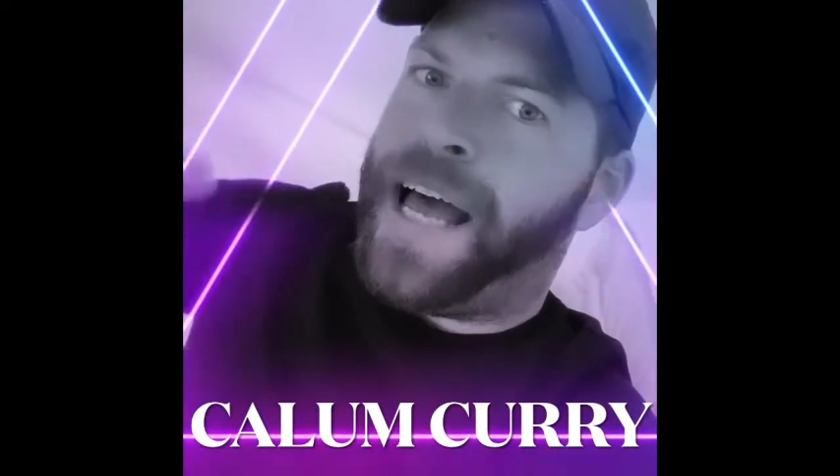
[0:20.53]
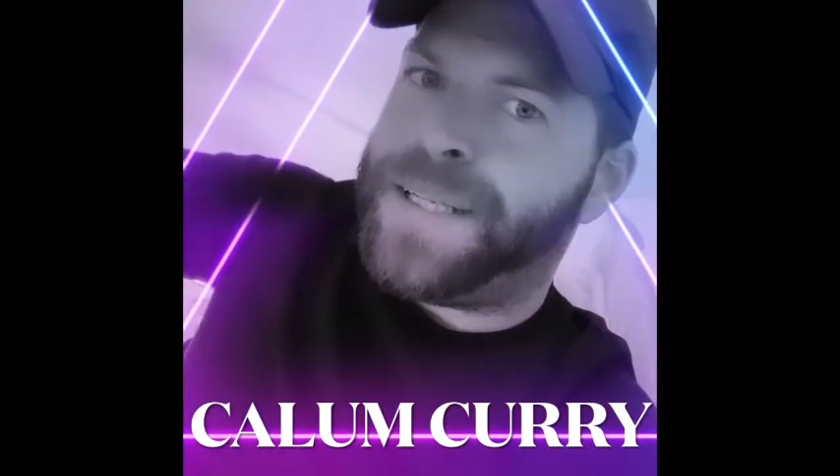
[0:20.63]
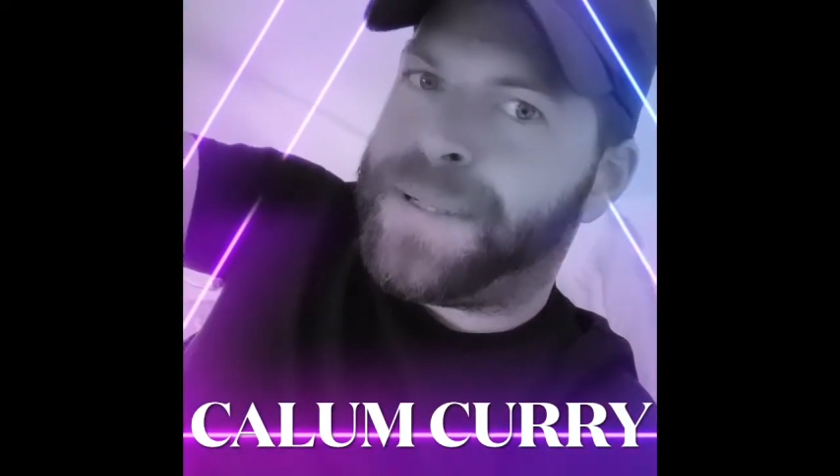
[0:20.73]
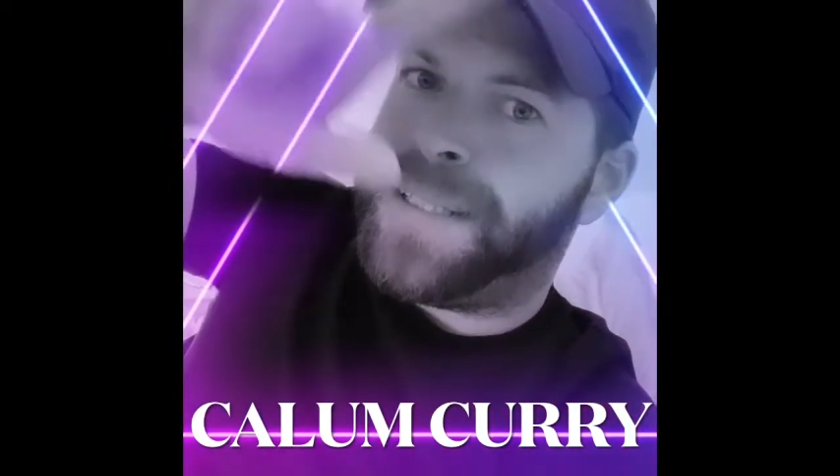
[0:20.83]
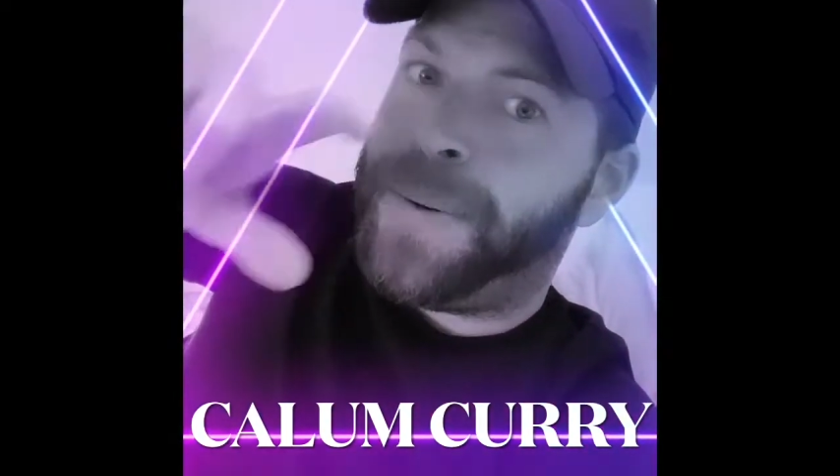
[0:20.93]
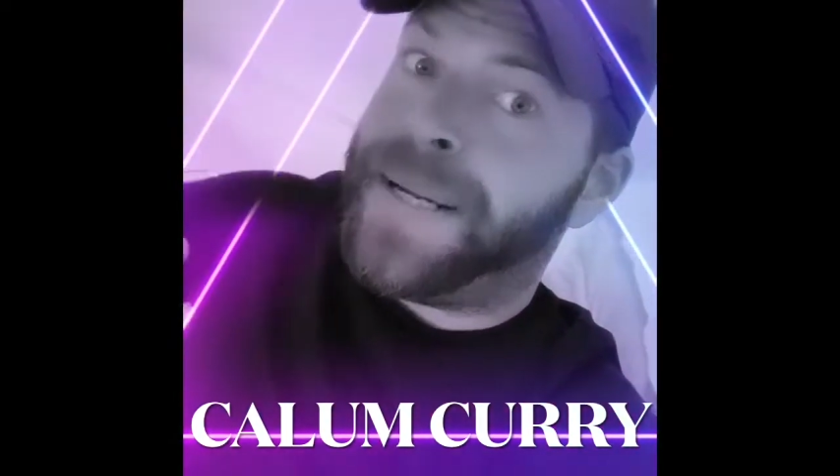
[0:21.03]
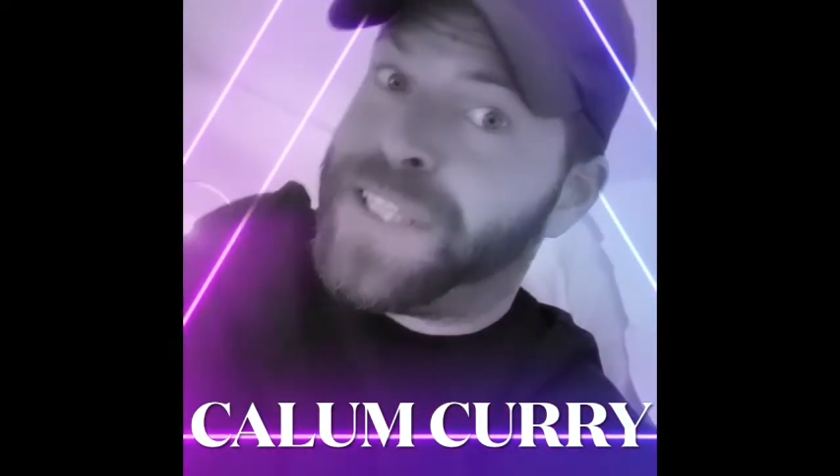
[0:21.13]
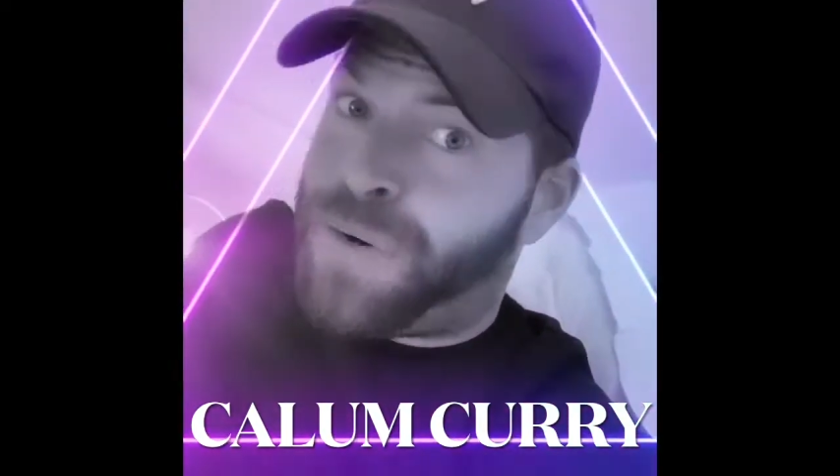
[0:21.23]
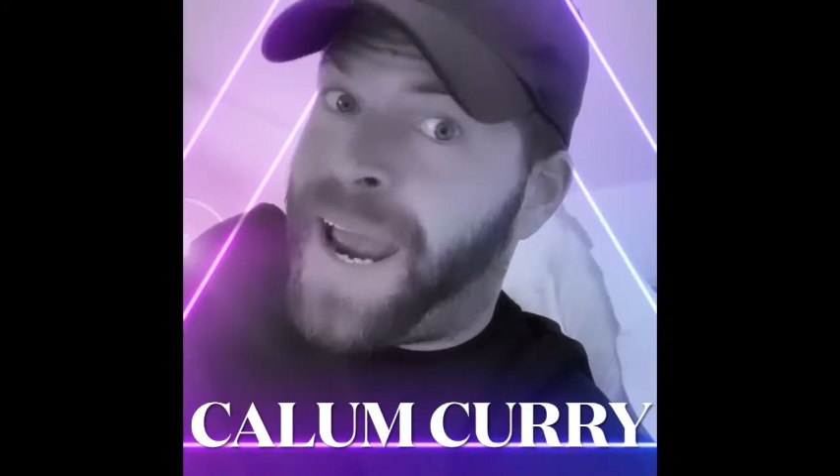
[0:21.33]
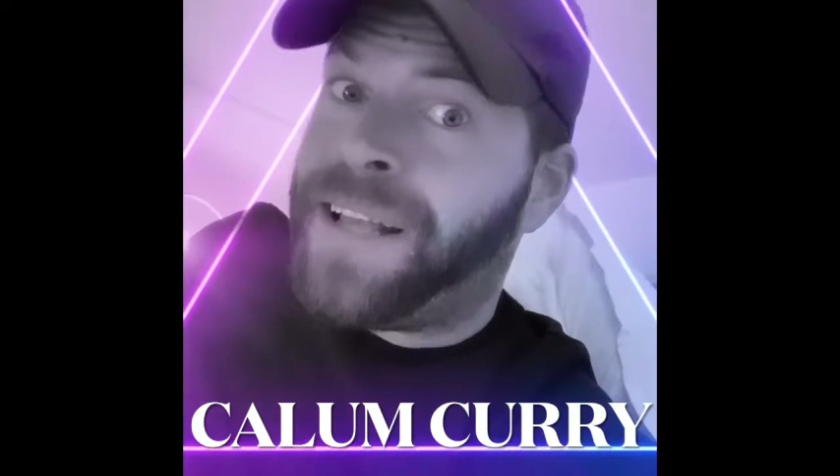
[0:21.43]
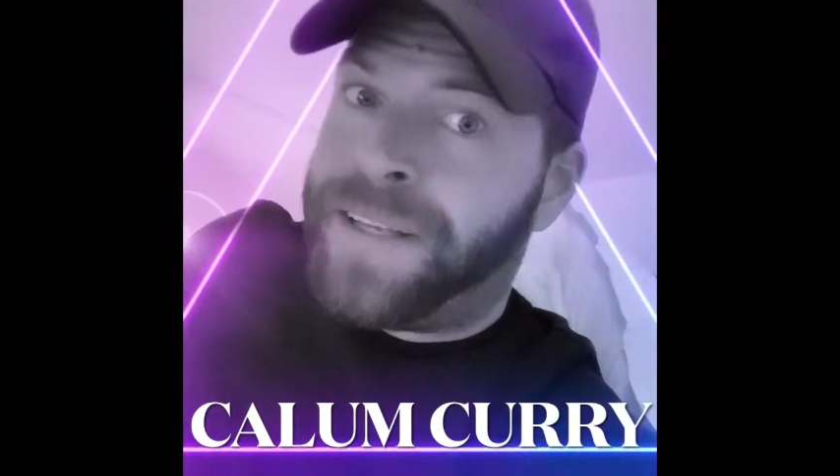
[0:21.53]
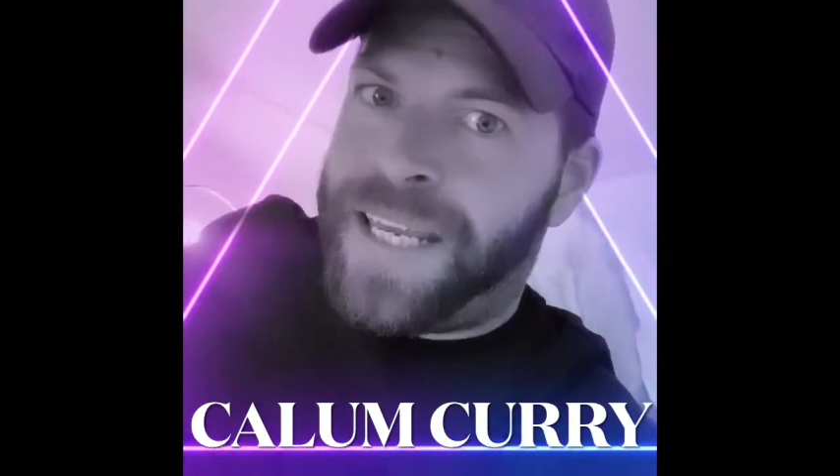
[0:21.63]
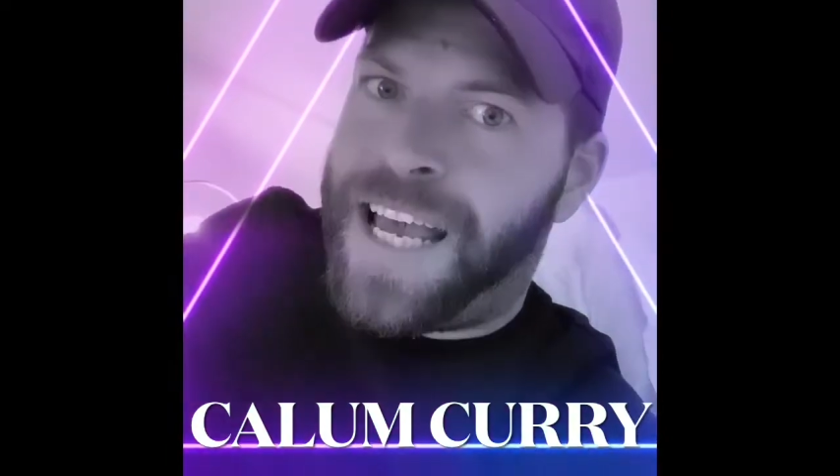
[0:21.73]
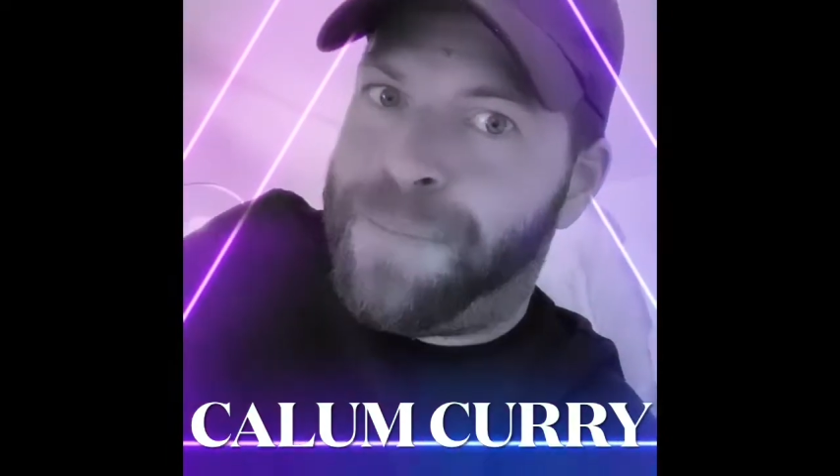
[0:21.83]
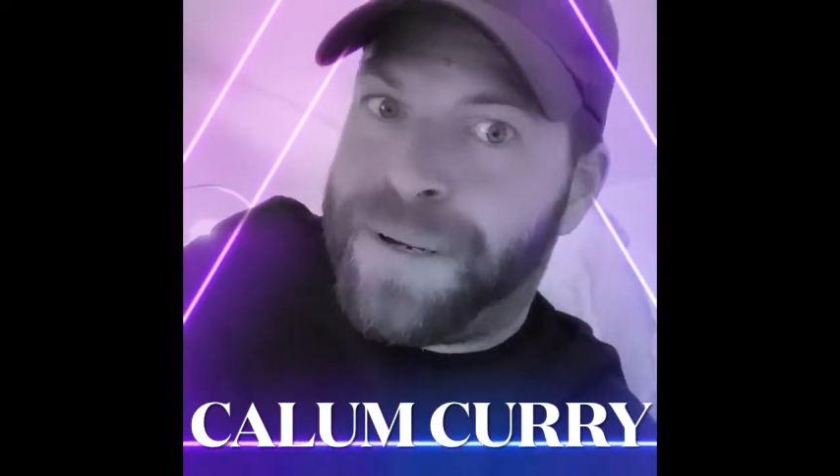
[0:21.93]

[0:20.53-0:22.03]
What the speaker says: as we can see, we're in a triangle here,